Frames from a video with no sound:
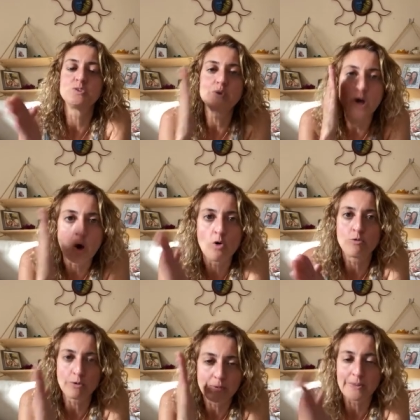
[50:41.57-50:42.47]
is we
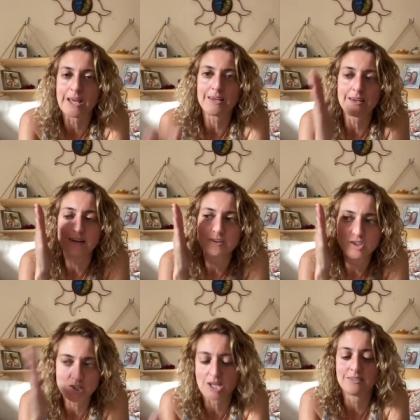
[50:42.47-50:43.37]
overthink
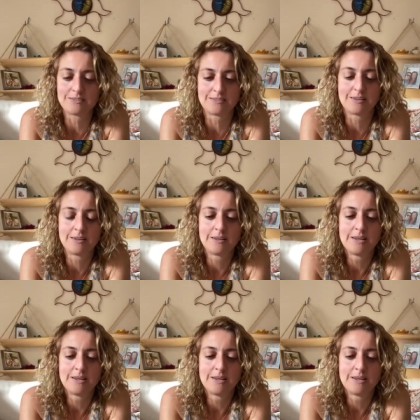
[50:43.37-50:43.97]
shit.